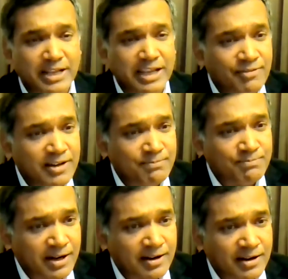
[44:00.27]
even
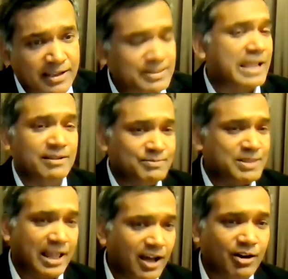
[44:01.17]
if
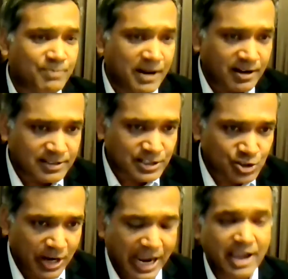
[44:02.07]
they allow Bangladesh
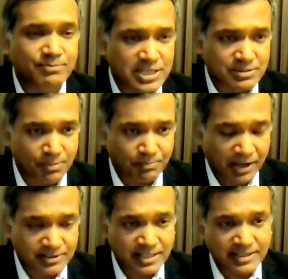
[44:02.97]
to have GSP
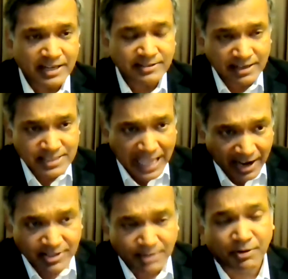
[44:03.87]
Plus, then there is
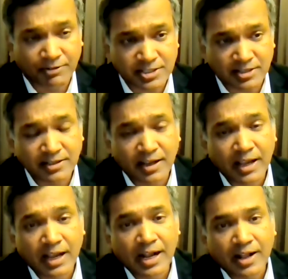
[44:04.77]
another provision
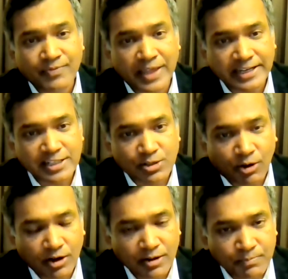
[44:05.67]
that is
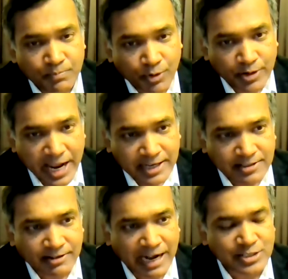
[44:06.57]
called
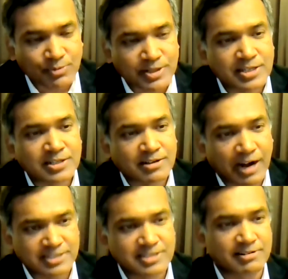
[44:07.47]
product graduation
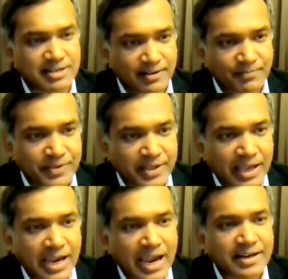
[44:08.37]
criteria.
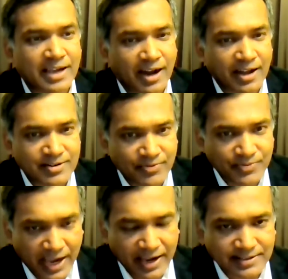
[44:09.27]
And under
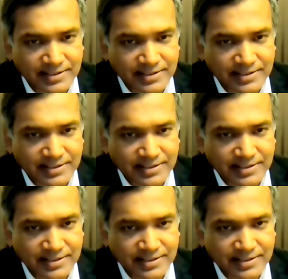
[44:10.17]
that,